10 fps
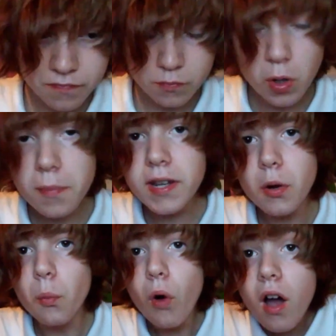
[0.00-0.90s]
What made
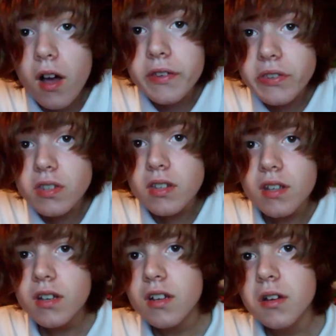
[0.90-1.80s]
it worse
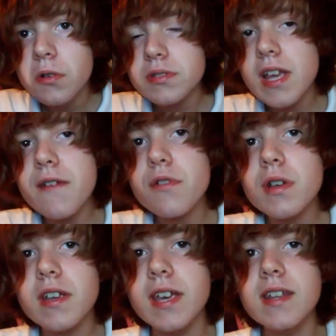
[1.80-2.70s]
was that
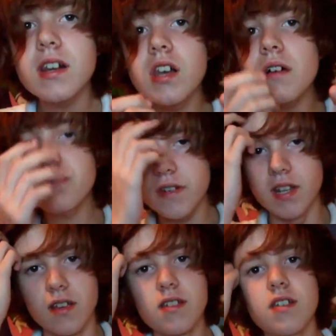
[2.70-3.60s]
every kid loved
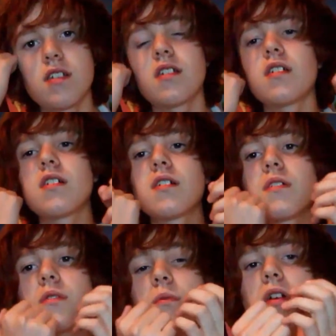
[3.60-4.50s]
it.
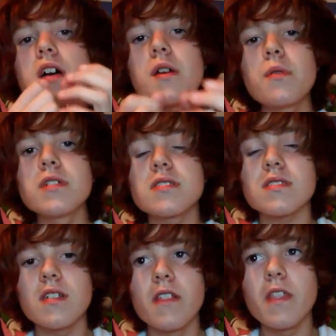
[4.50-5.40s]
When I
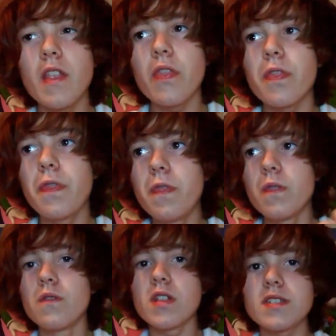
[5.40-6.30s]
was
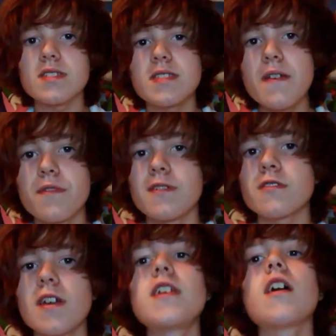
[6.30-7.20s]
like 7
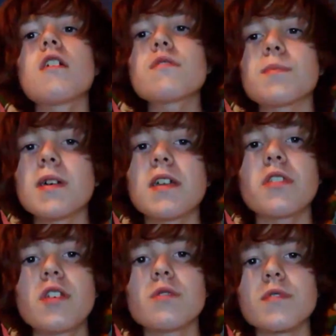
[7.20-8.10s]
or 8, I was
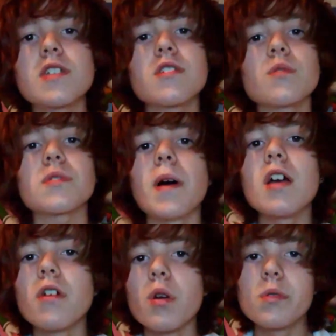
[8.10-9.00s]
playing the original
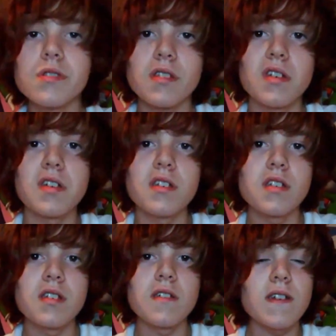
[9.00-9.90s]
Spyros,
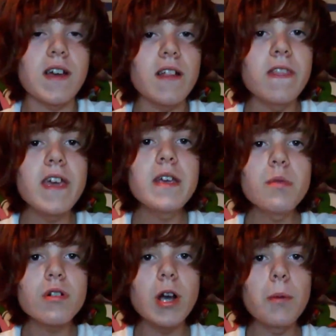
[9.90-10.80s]
and they
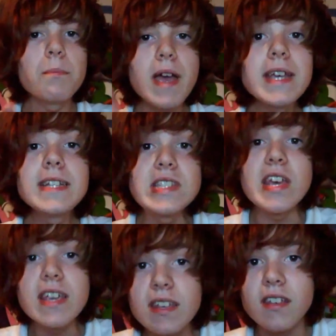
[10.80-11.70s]
were
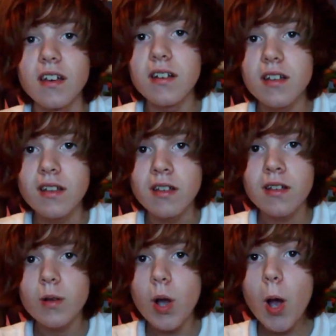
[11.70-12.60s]
amazing.
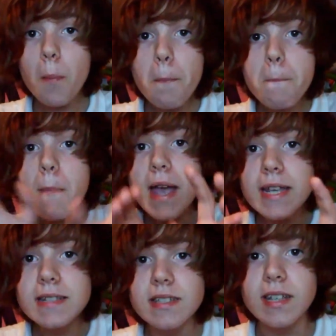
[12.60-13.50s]

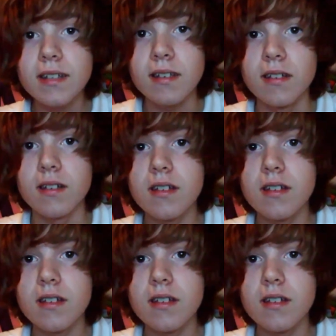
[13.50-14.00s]
Amazing.